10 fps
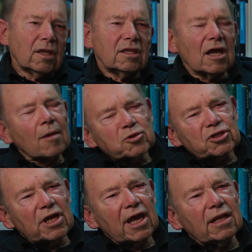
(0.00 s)
The
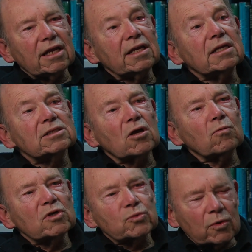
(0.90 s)
option to head in is
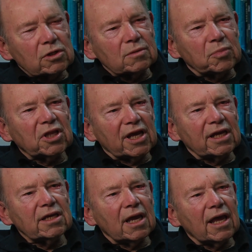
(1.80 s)
always one to
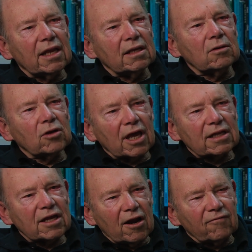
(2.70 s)
play and look
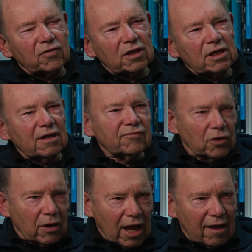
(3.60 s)
at carefully. If
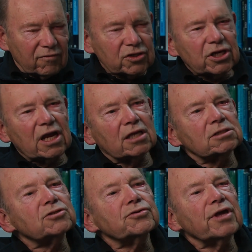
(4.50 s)
you have a
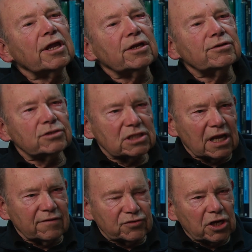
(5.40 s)
chance to get into
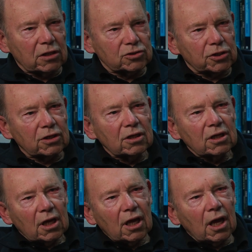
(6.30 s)
safe shelter,
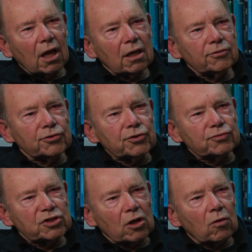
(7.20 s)
uh, you do
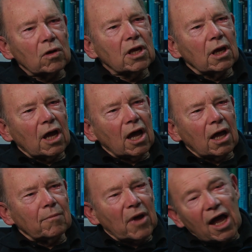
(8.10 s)
so.
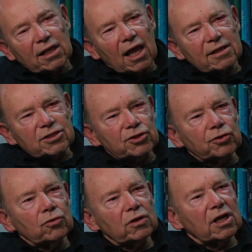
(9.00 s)
Um, I like to
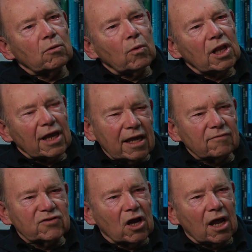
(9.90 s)
do it well ahead
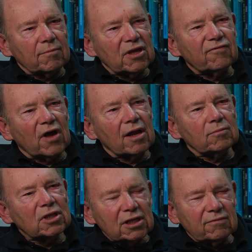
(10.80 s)
of time. If I'm
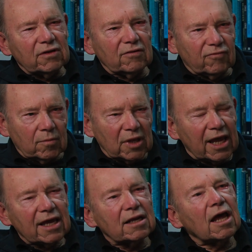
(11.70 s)
leaving from
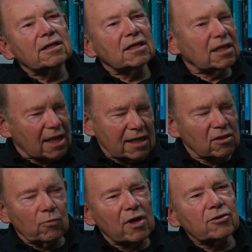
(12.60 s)
land, I take
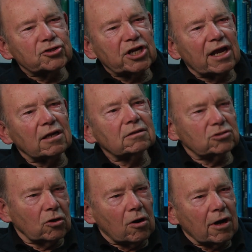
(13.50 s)
the Weather Channel
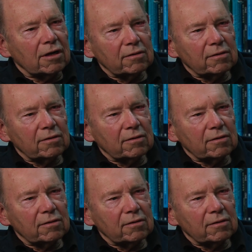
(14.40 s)
to heart.